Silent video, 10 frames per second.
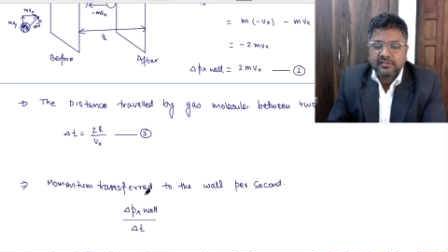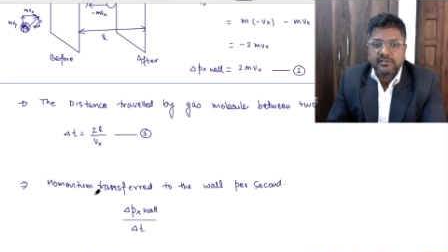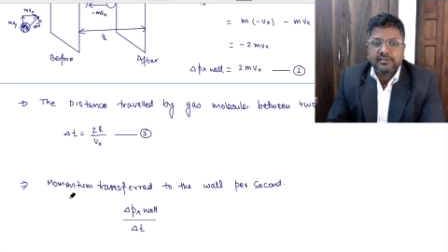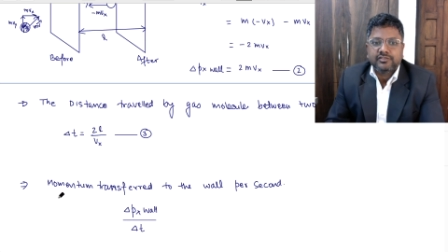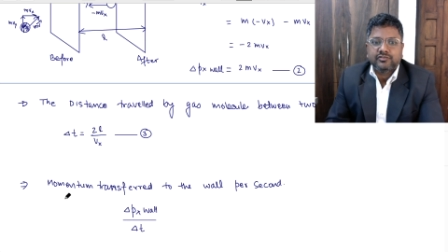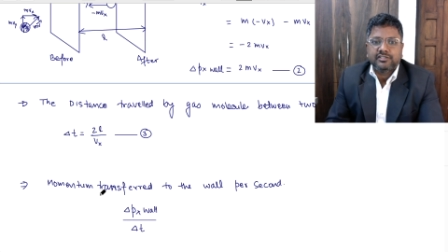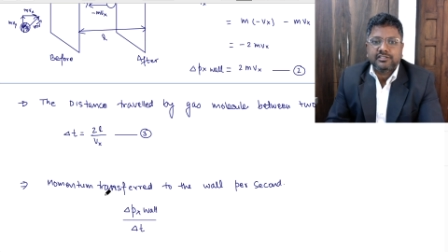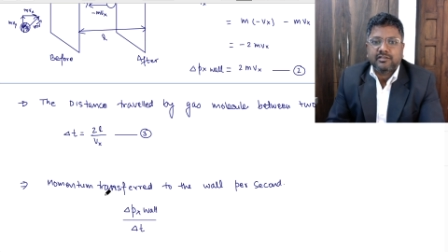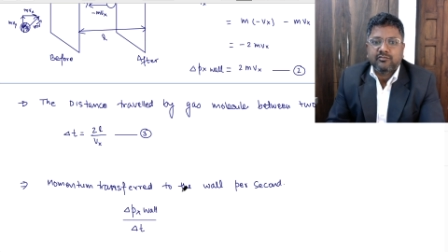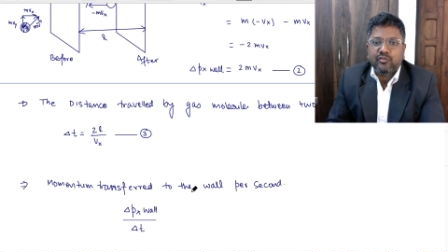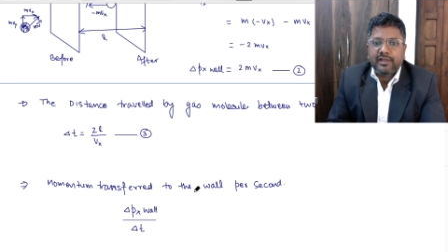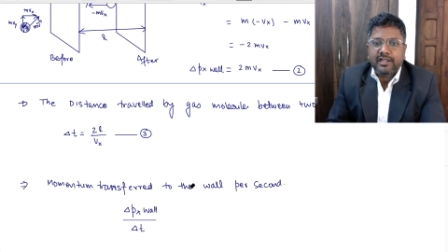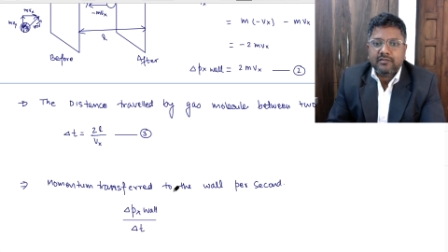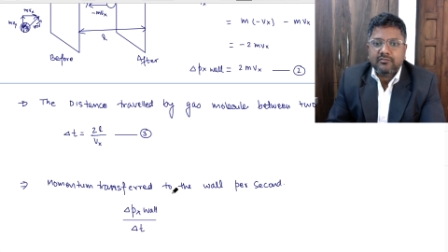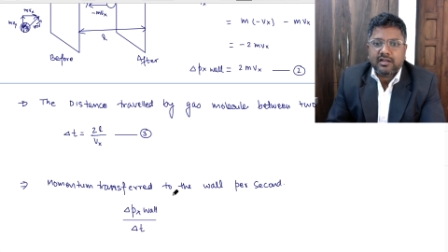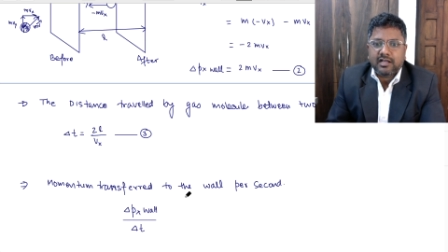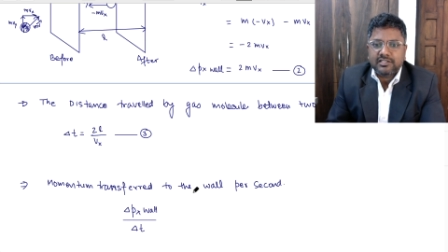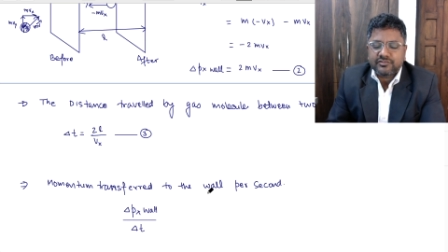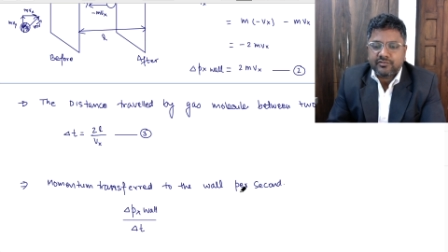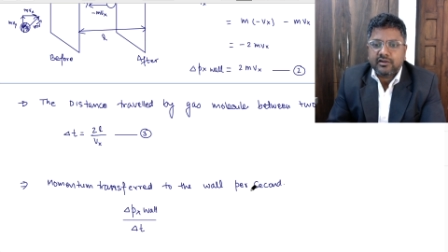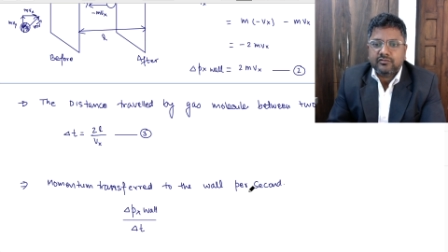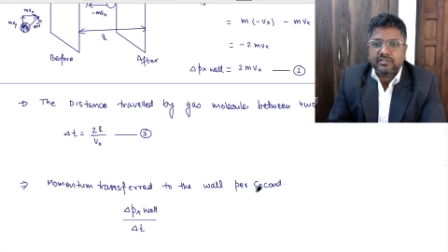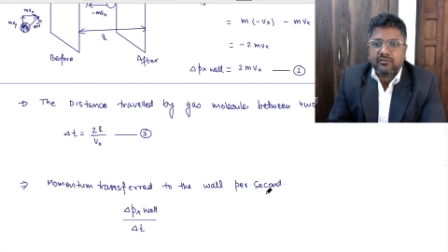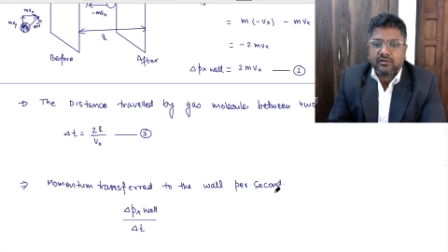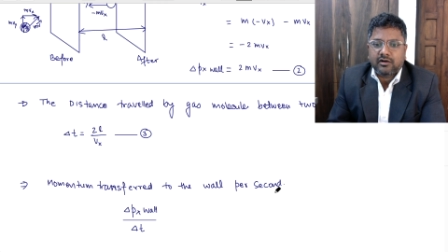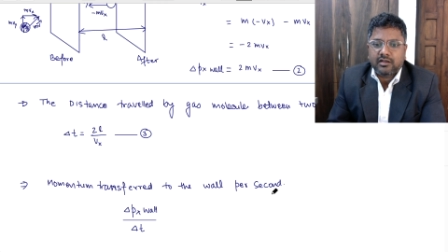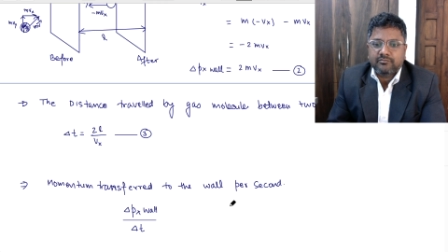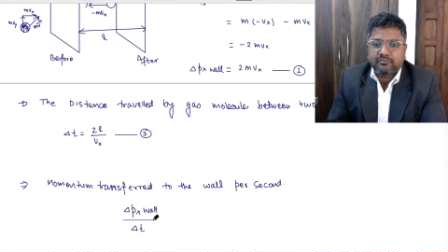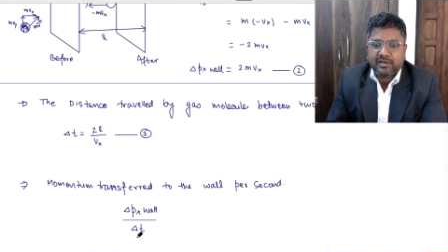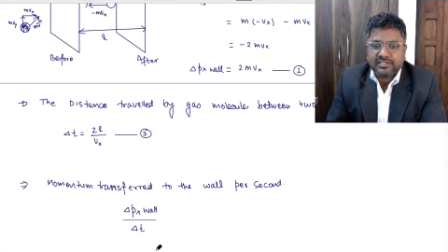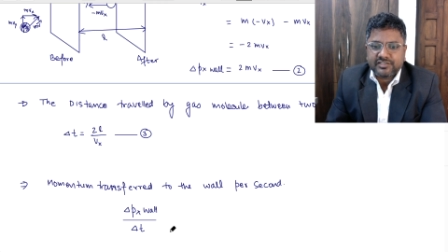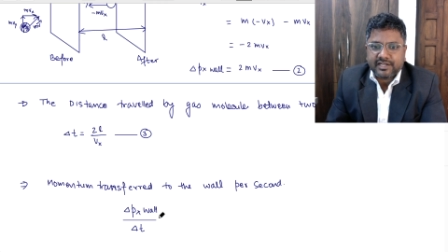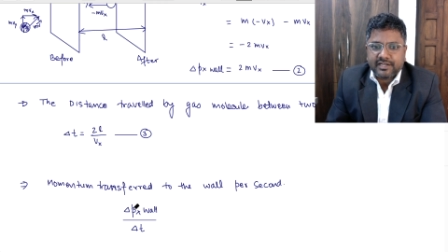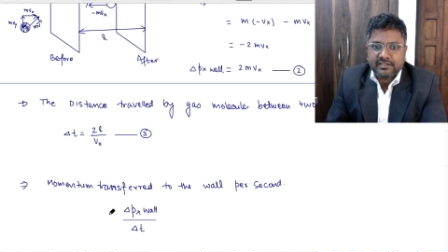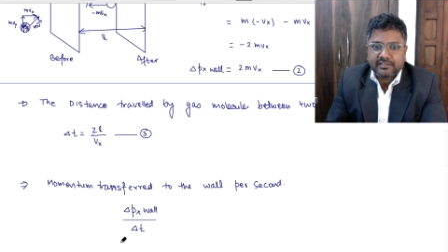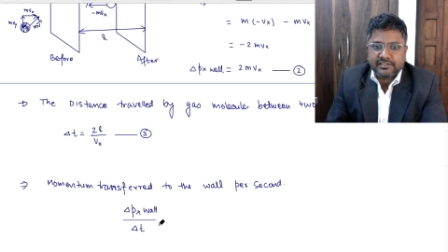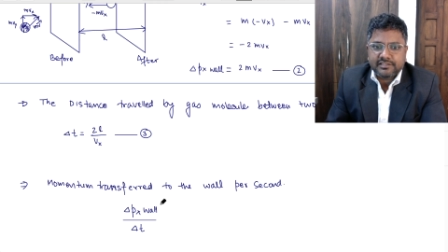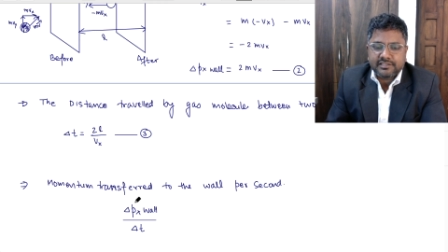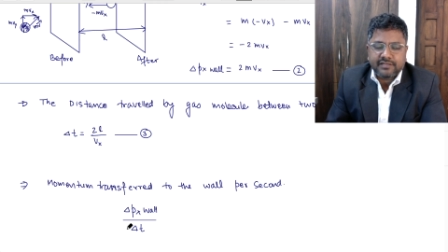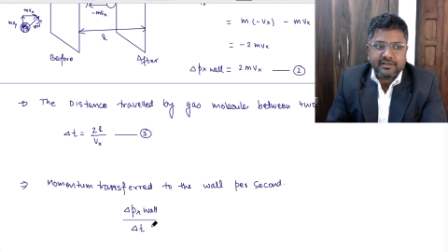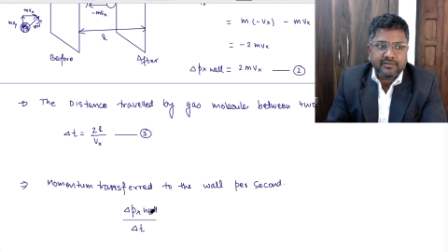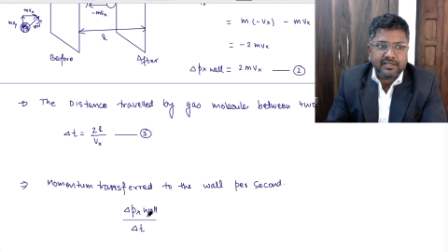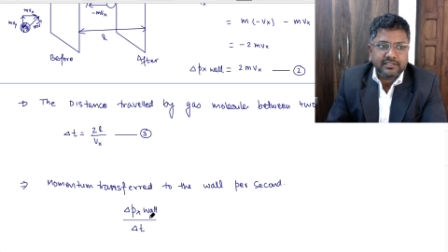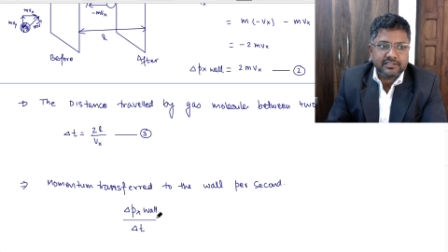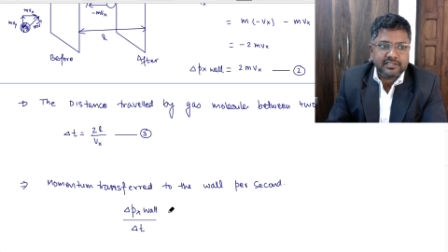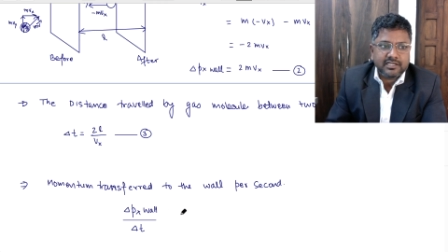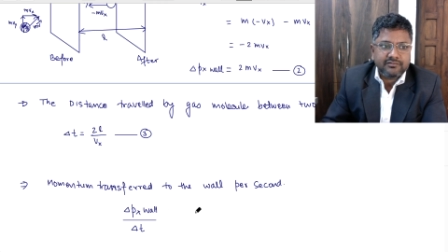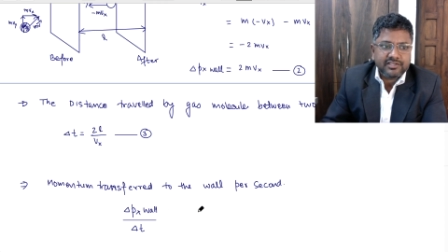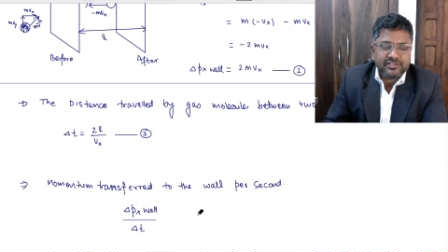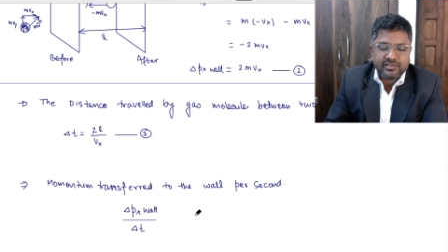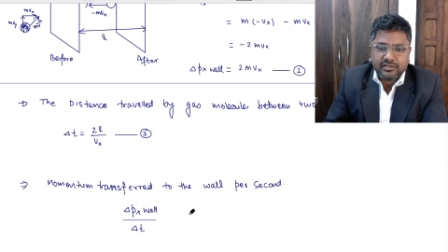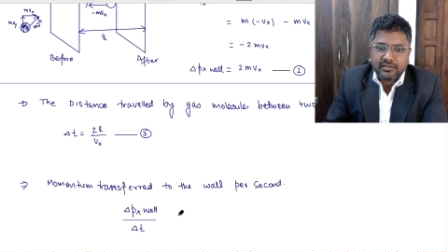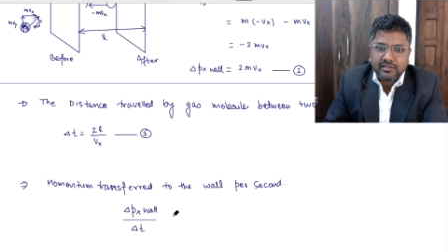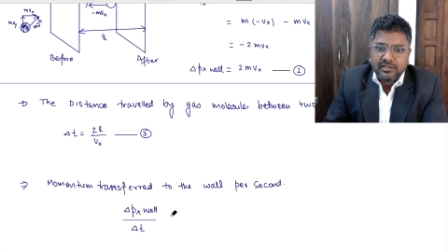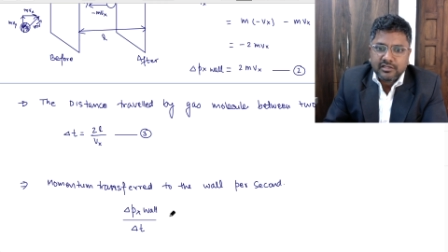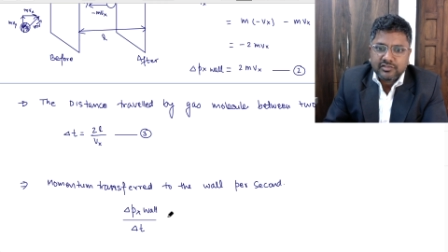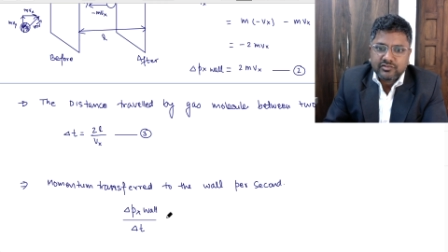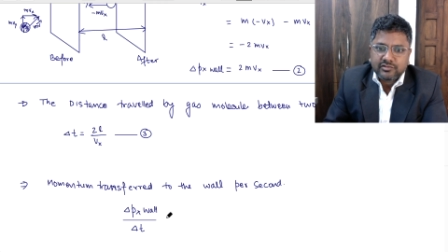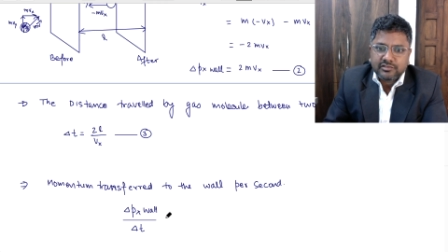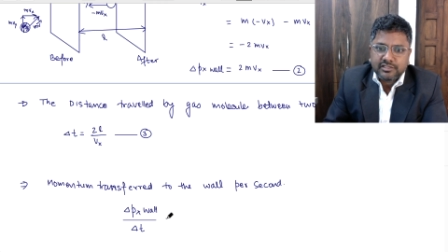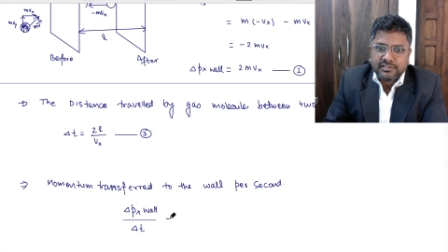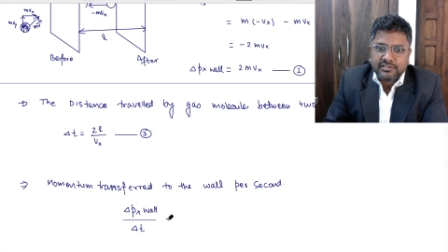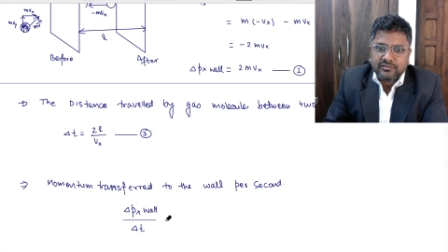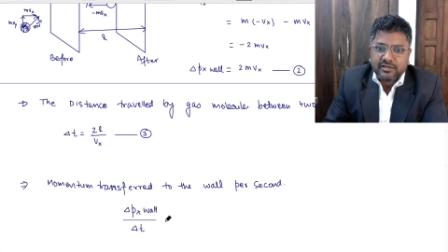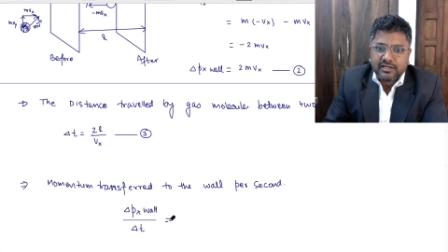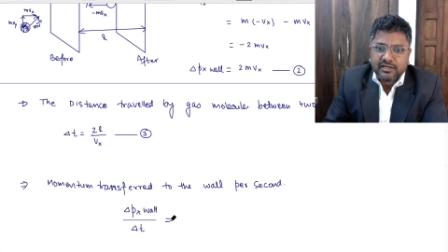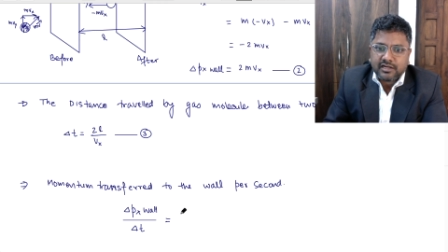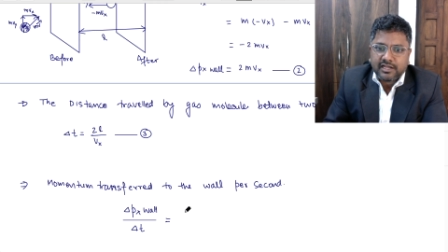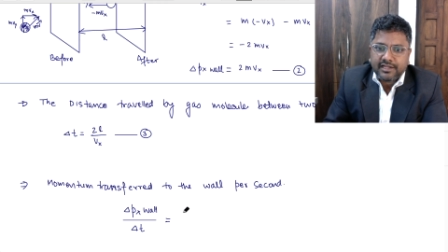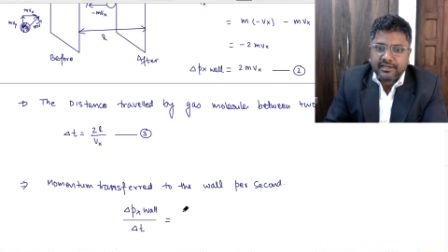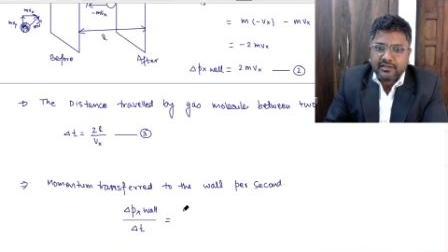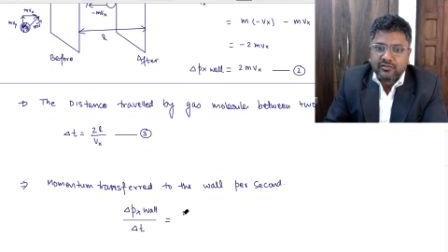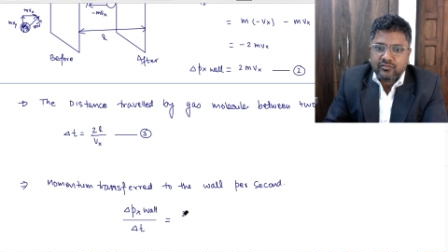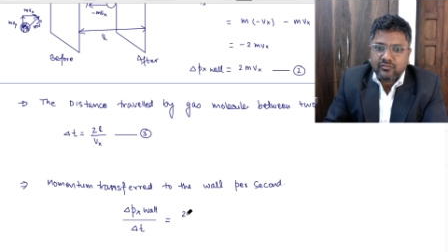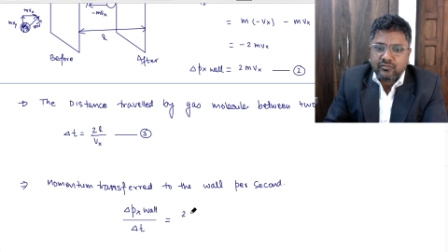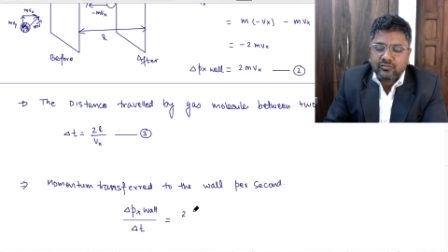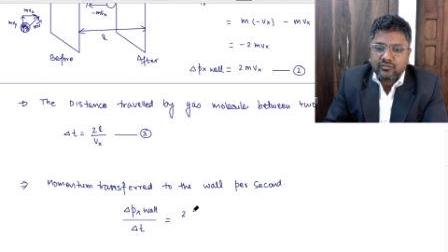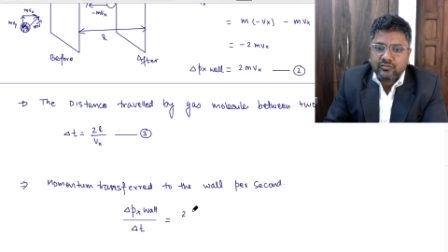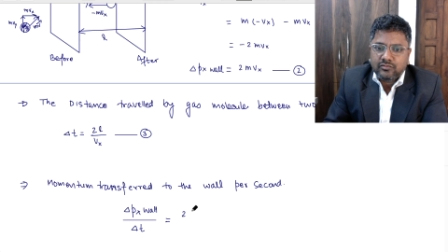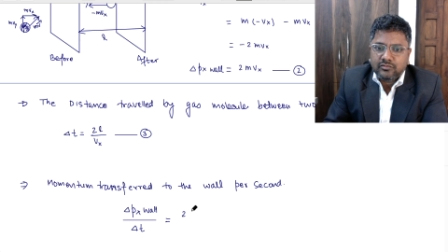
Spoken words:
So this is the momentum transfer to the wall per second. This is given by this equation. So this you can write 2